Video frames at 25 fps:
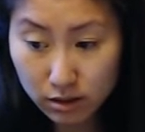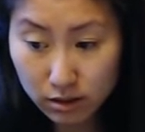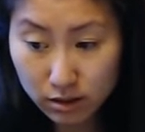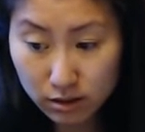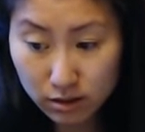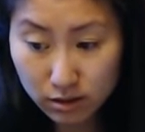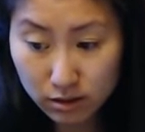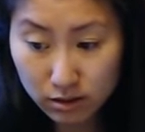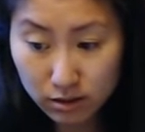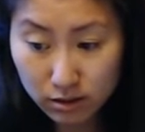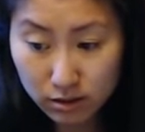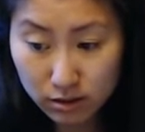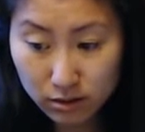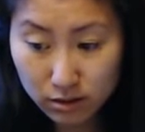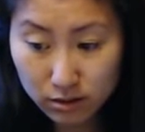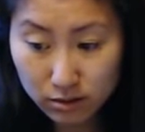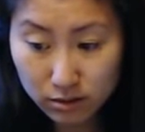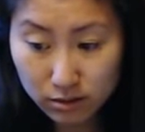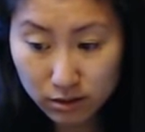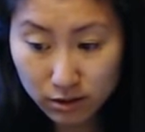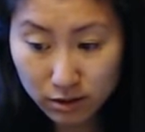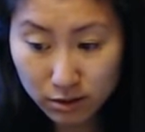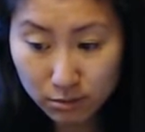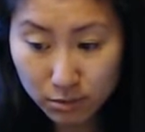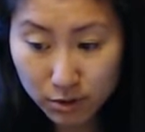Because
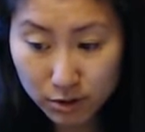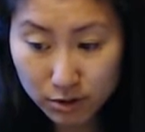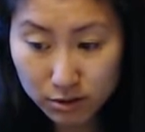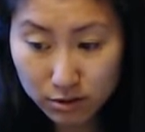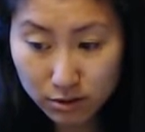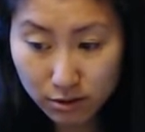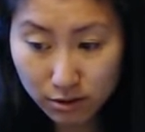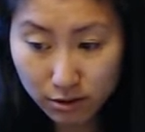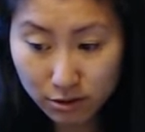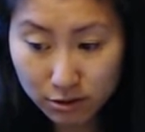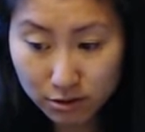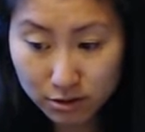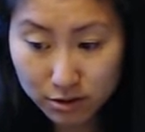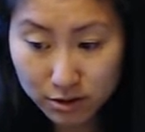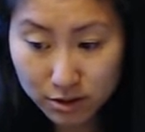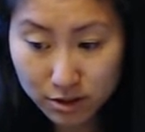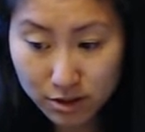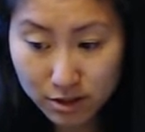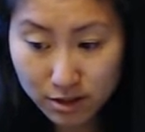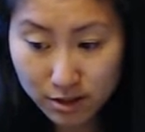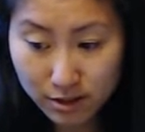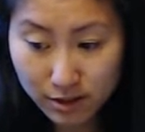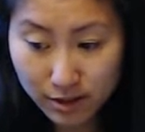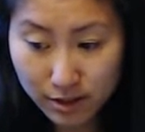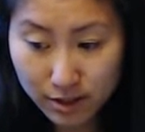compared to RC,
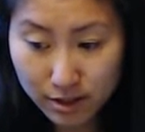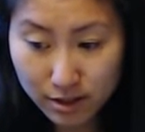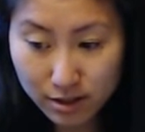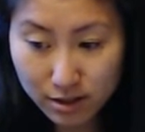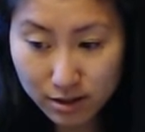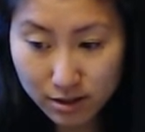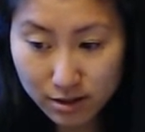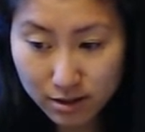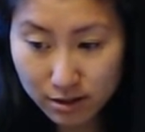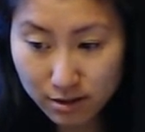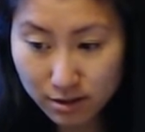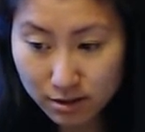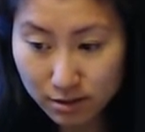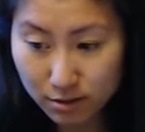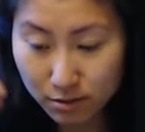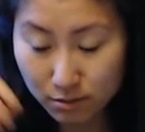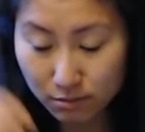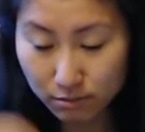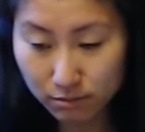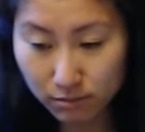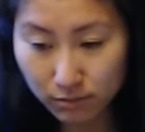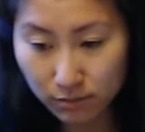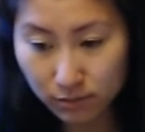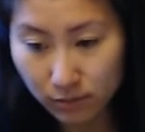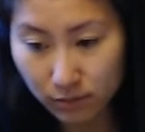like he's
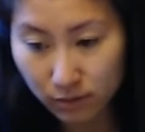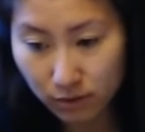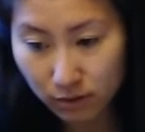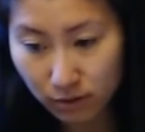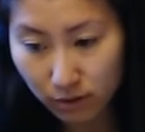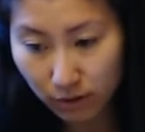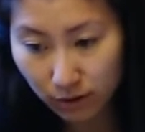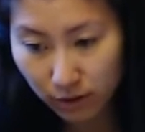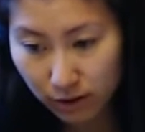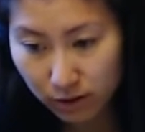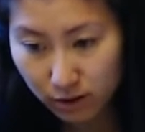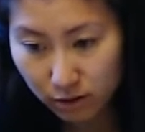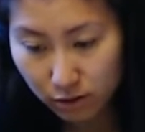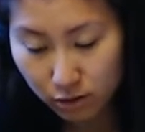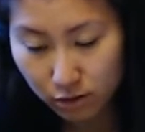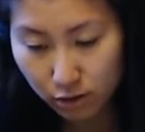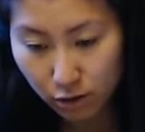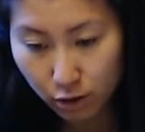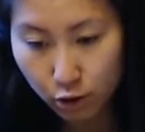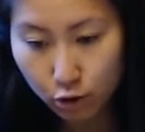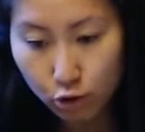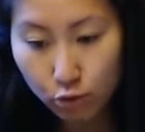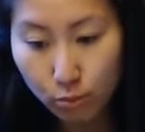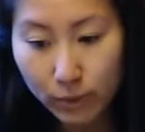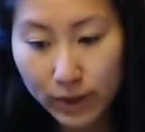
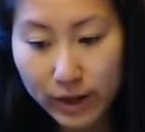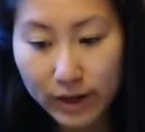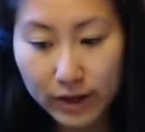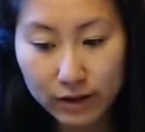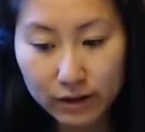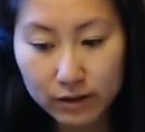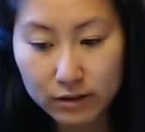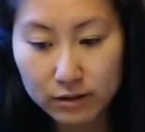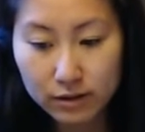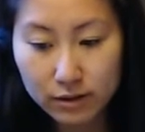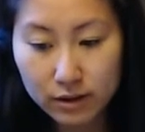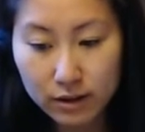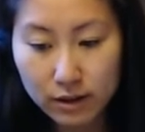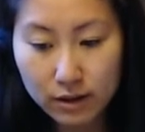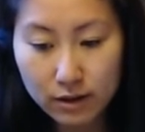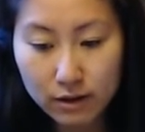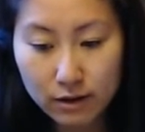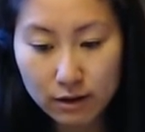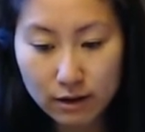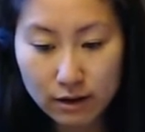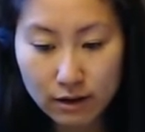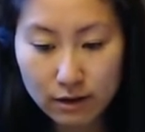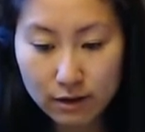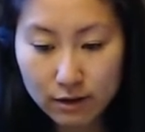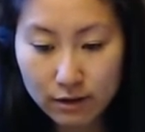too big
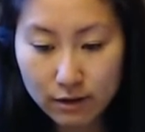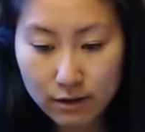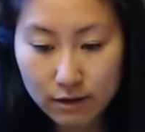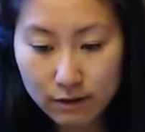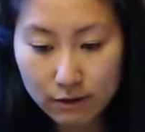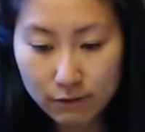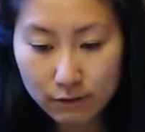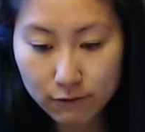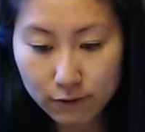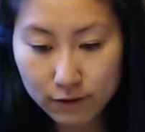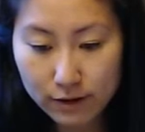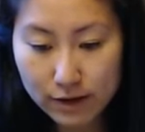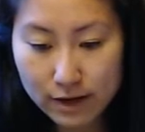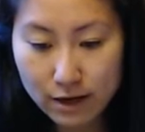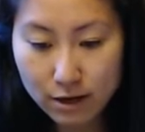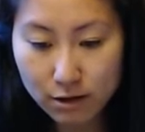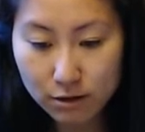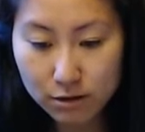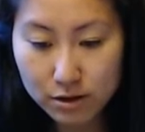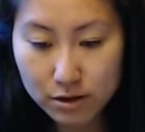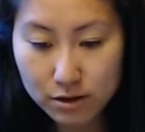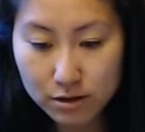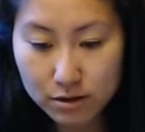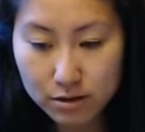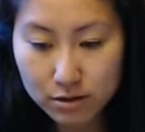for how
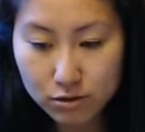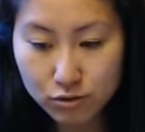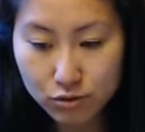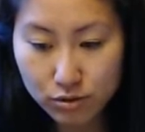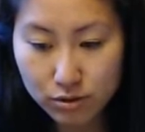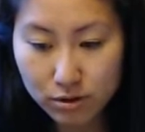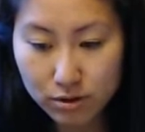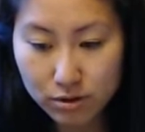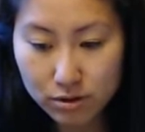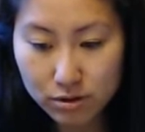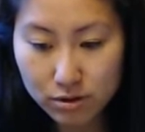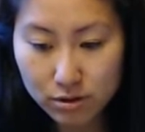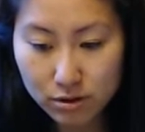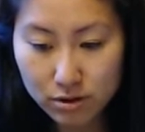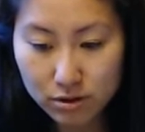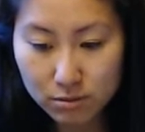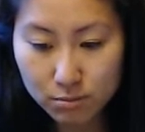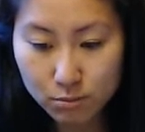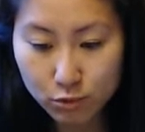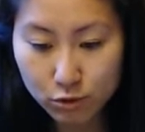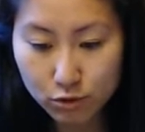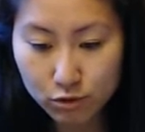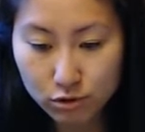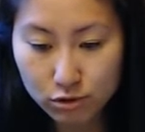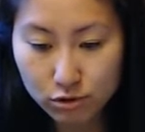he's traditionally
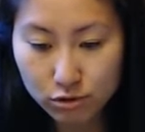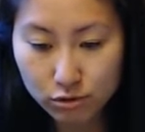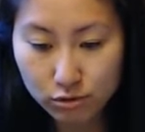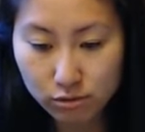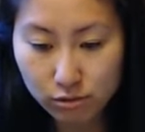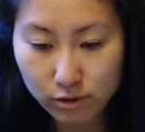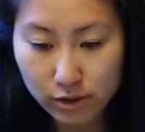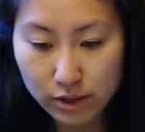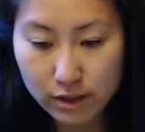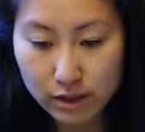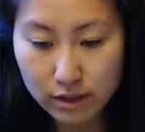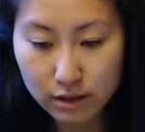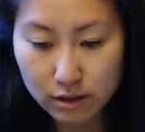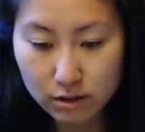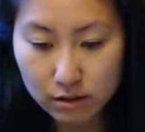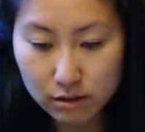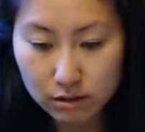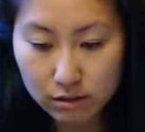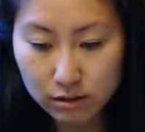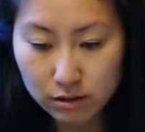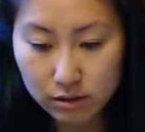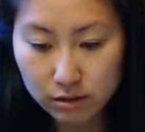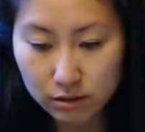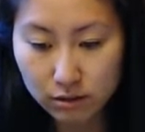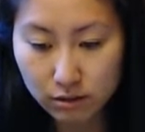portrayed
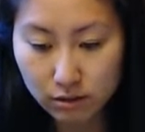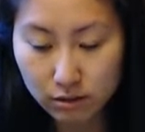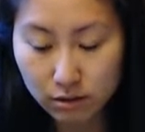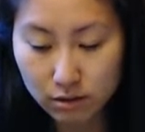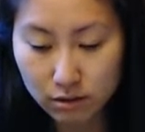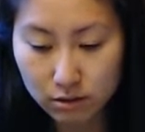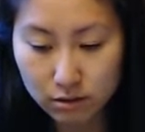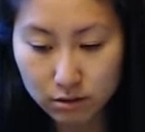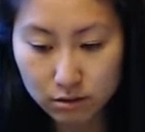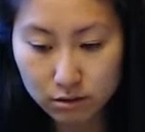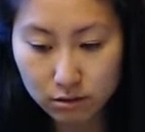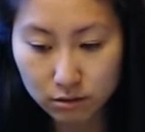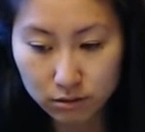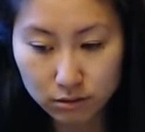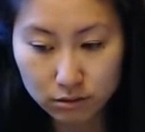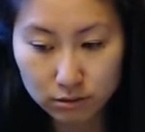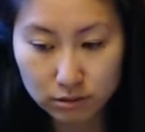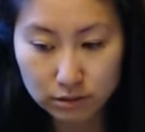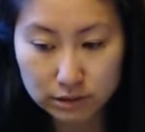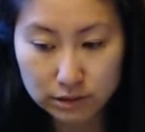in the cartoon.